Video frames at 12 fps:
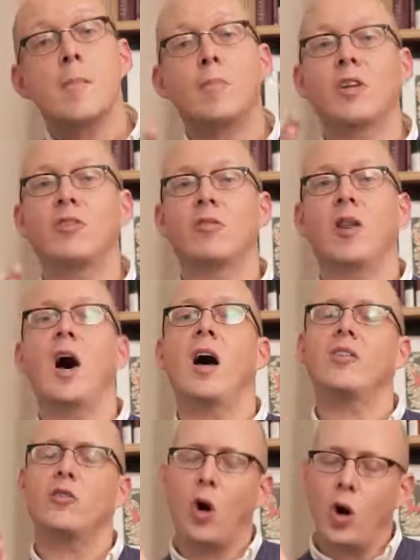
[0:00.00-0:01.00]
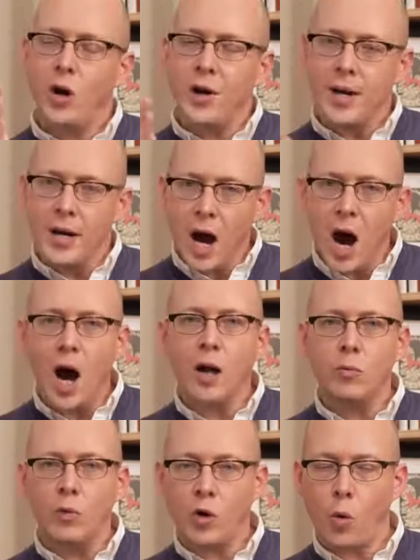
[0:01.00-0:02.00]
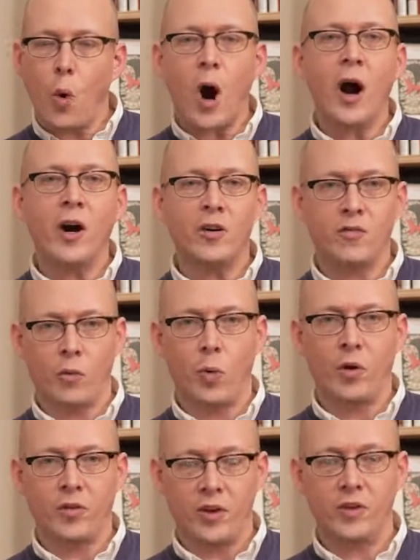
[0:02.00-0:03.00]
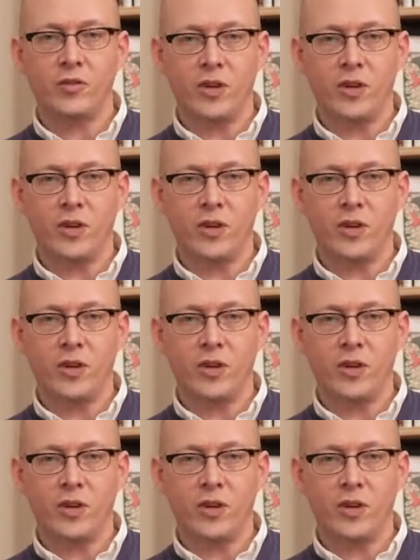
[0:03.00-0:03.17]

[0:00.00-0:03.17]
but slides are not required for this